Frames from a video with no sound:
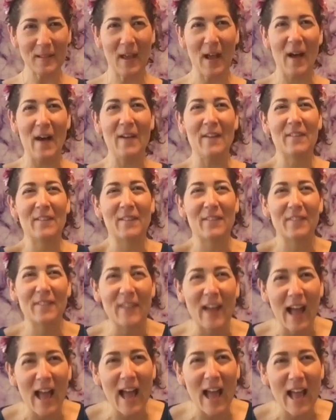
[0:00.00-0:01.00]
All
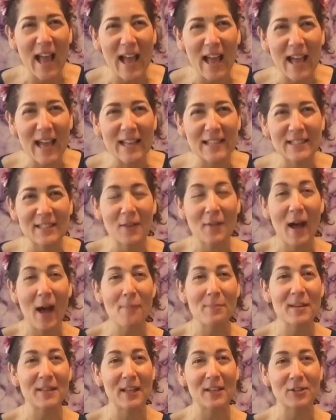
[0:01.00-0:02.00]
right. So
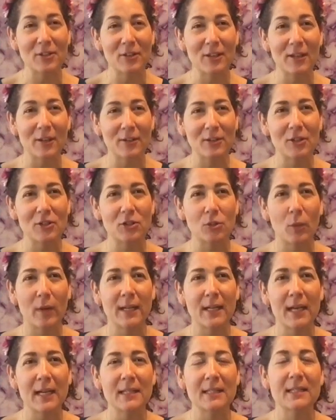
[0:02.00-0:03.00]
happy that you're here to
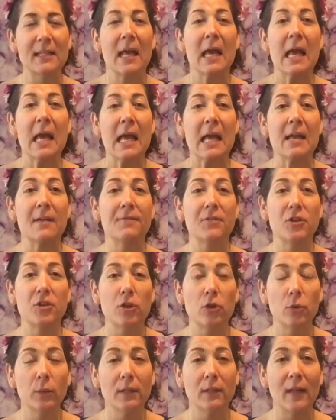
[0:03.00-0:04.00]
join us. If
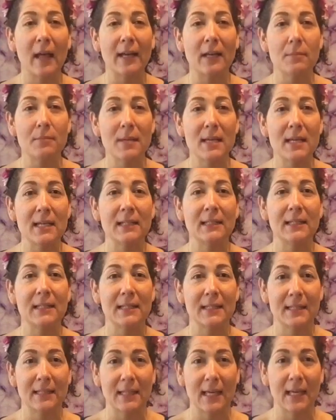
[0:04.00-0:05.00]
you would like me to
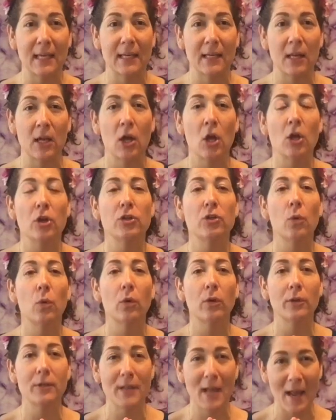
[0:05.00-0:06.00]
sing
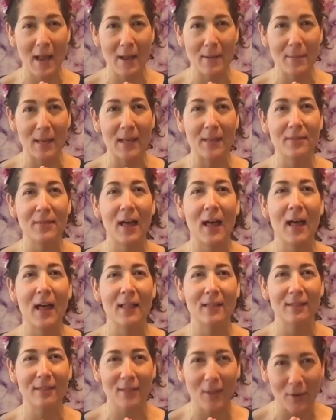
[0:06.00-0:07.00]
your name in the
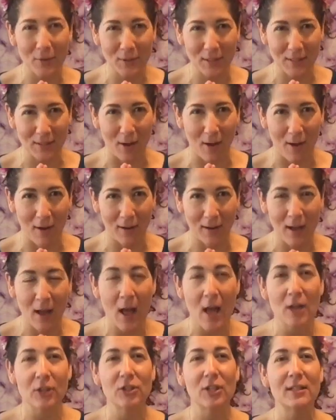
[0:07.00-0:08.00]
hello song,
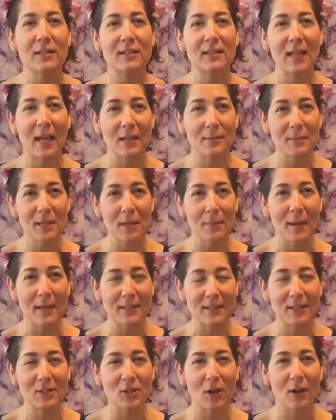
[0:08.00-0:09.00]
just send me a
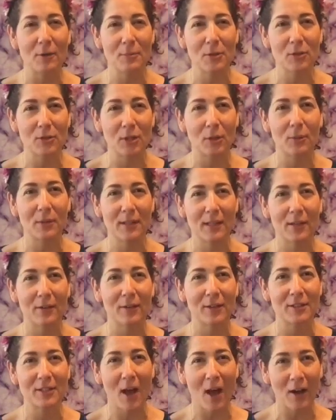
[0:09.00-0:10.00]
message on
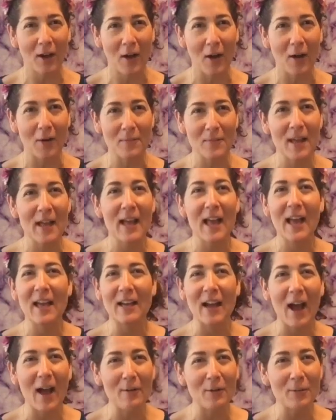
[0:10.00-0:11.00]
musicwithkira.com
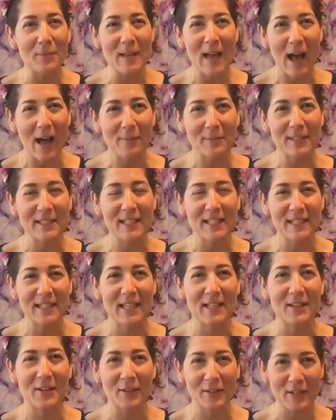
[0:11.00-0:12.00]
and I will be happy to
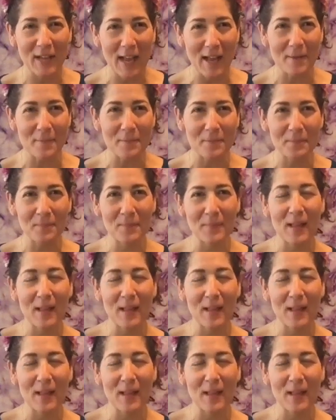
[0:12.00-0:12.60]
sing your name.